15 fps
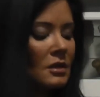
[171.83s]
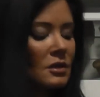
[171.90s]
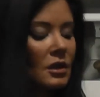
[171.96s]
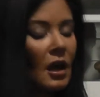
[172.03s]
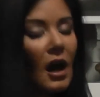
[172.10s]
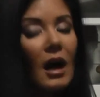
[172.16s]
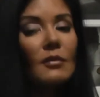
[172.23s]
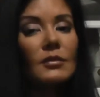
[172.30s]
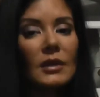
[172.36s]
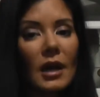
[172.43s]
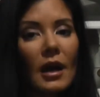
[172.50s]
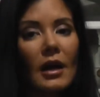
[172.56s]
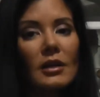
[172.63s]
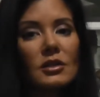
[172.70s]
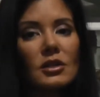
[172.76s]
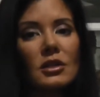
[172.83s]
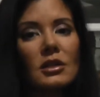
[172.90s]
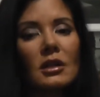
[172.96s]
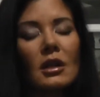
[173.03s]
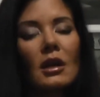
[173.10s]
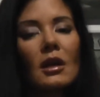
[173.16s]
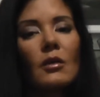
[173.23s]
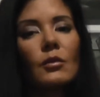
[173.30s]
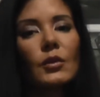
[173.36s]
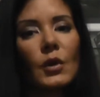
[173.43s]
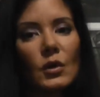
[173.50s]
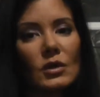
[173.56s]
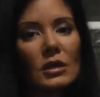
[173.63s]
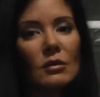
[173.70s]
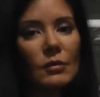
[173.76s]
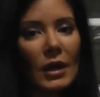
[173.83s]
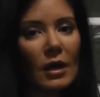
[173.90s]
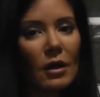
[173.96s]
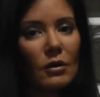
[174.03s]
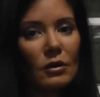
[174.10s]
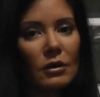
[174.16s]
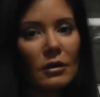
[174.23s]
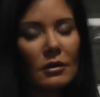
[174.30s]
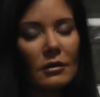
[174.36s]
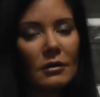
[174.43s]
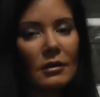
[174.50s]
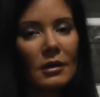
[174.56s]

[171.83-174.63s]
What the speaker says: top-notch protein powder,